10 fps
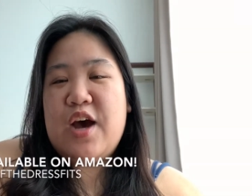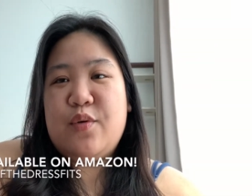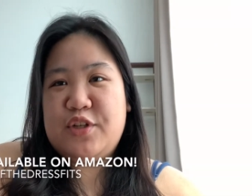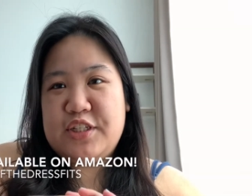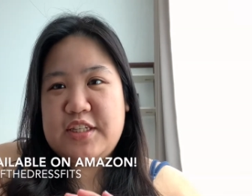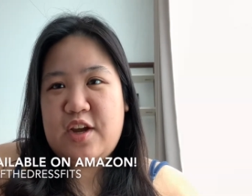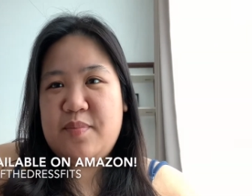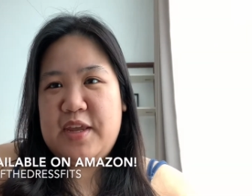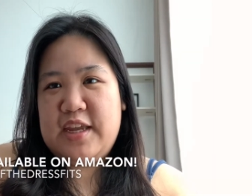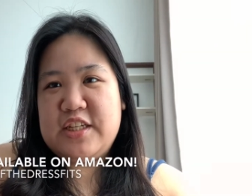which is
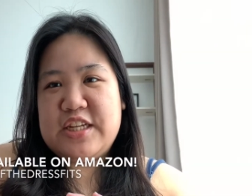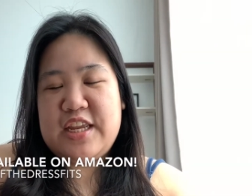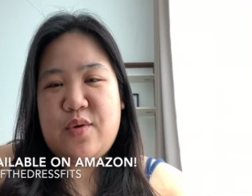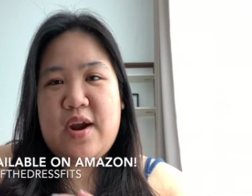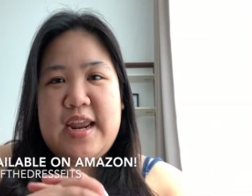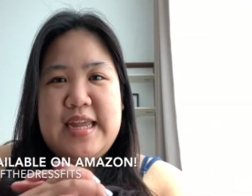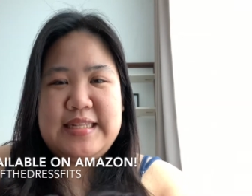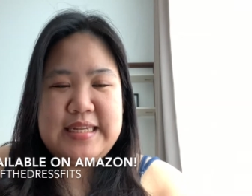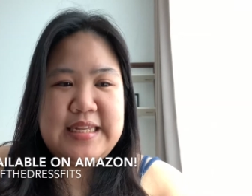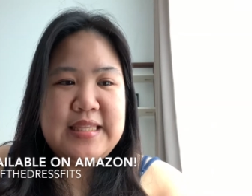coming January
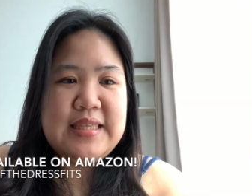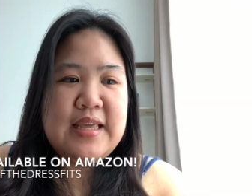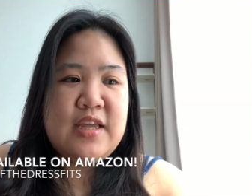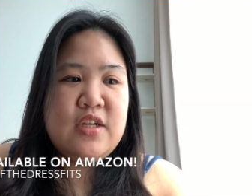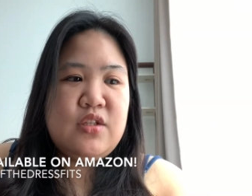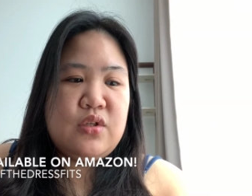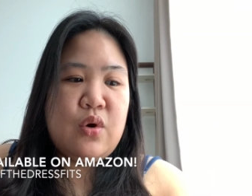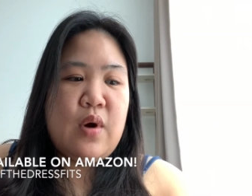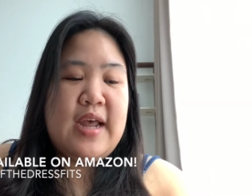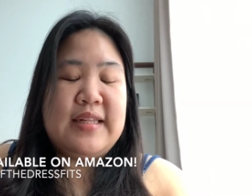18th.
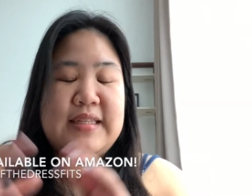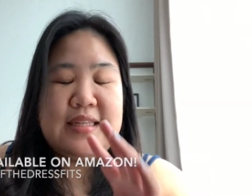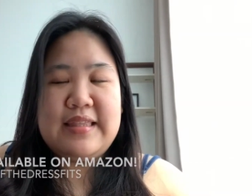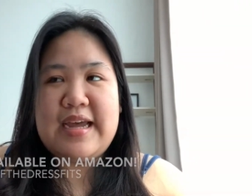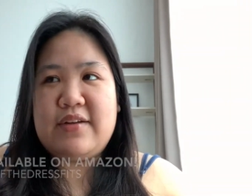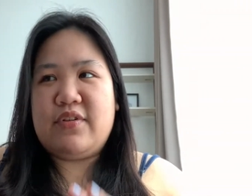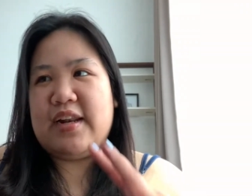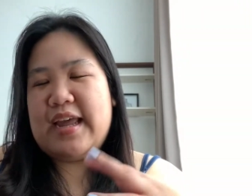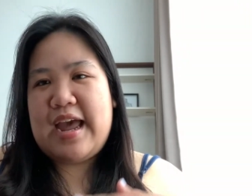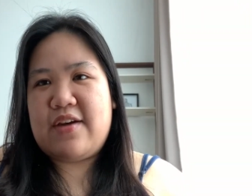So I did that for
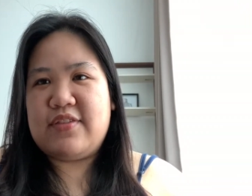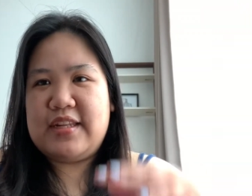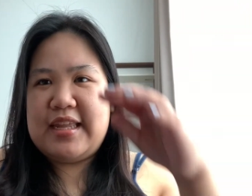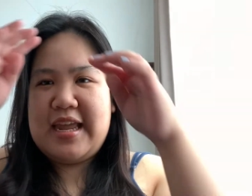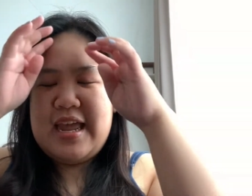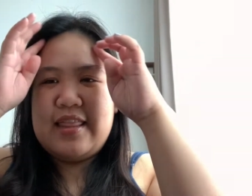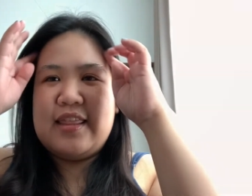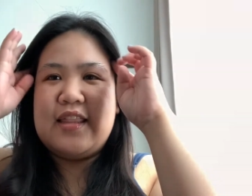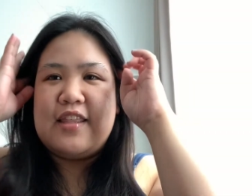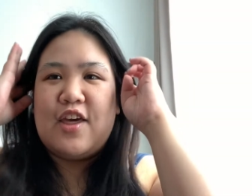like half the day, and
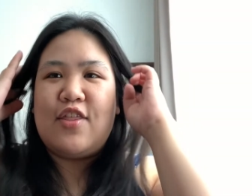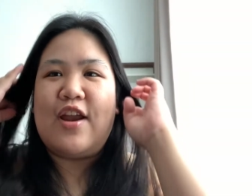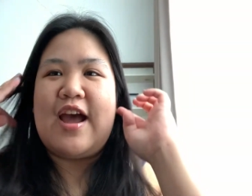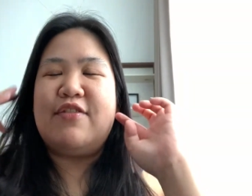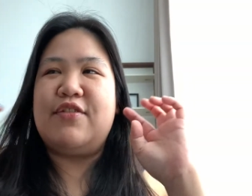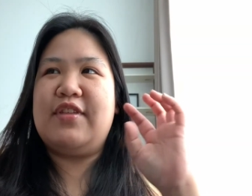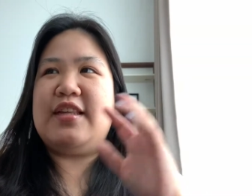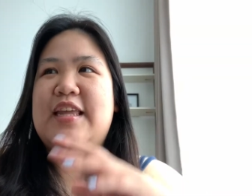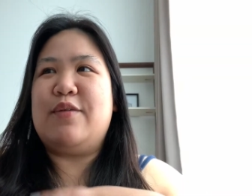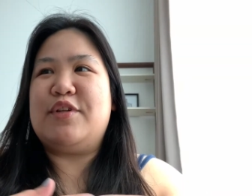then the other half of the
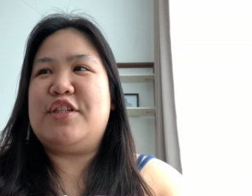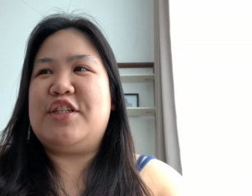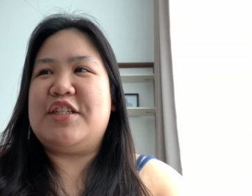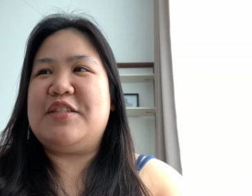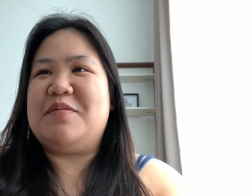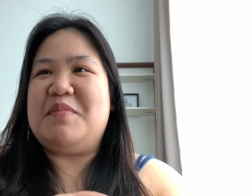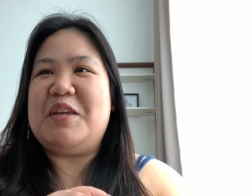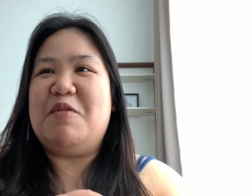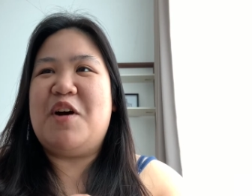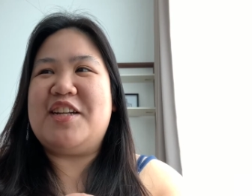day was just
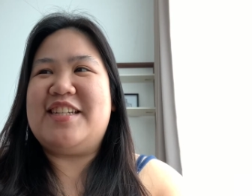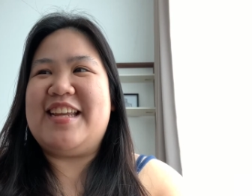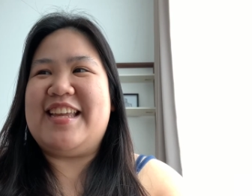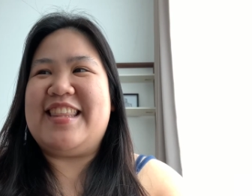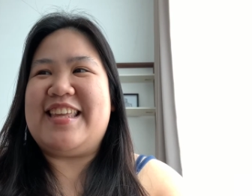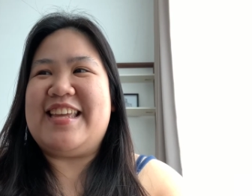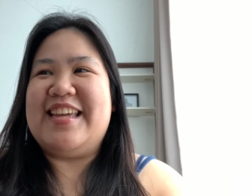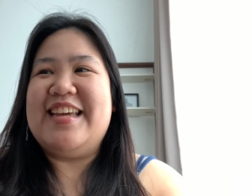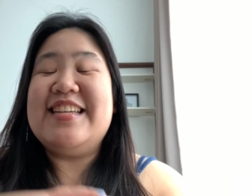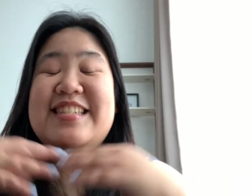me watching the
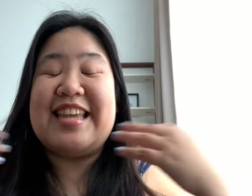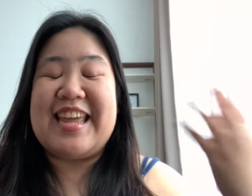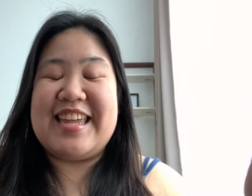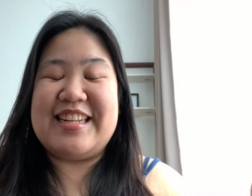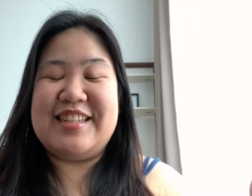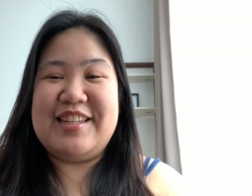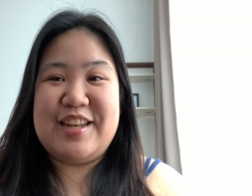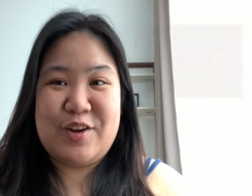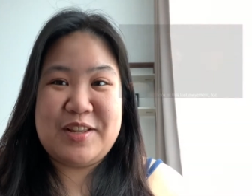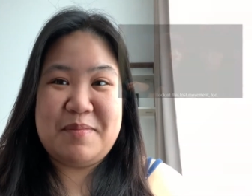second
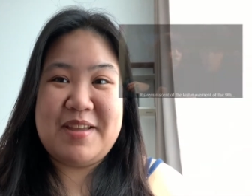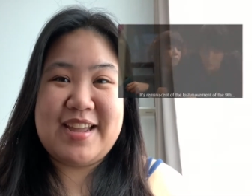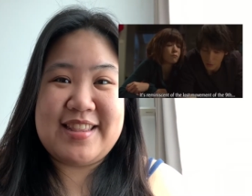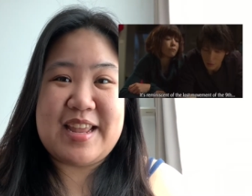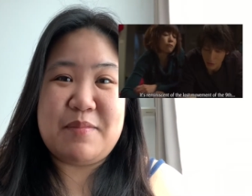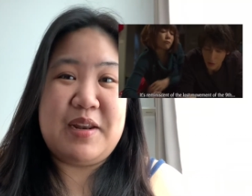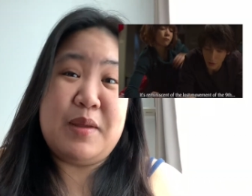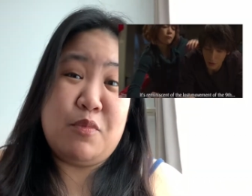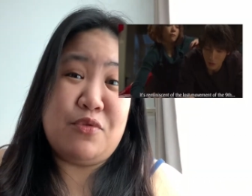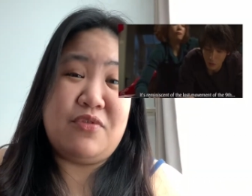No Dame
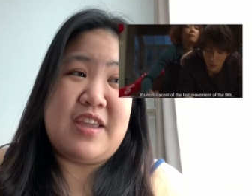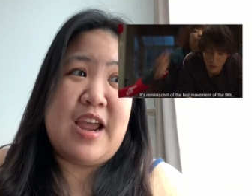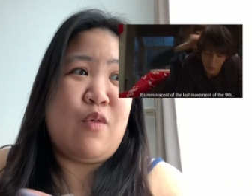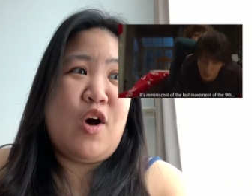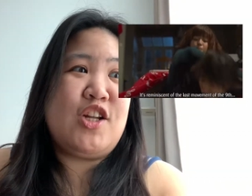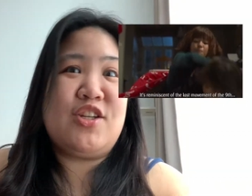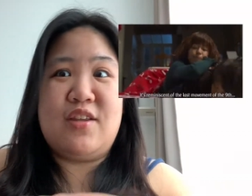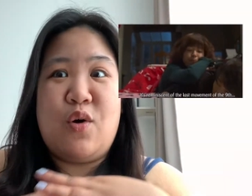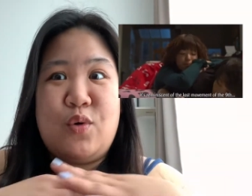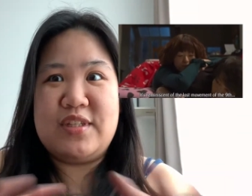Cantabile movie. I watch the
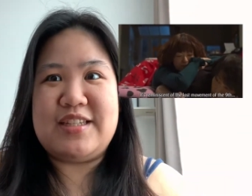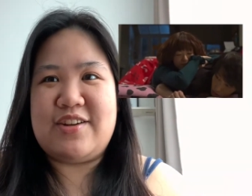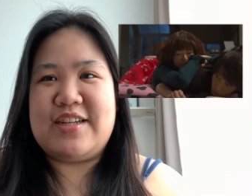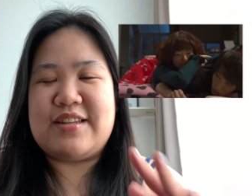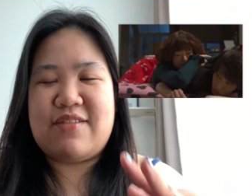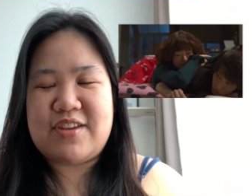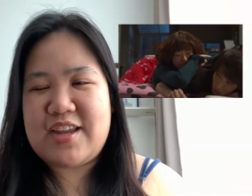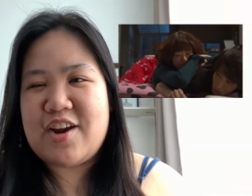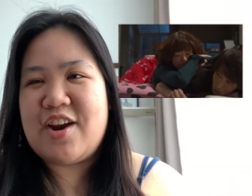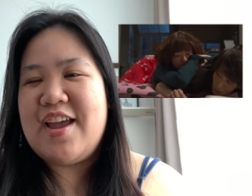whole series every year,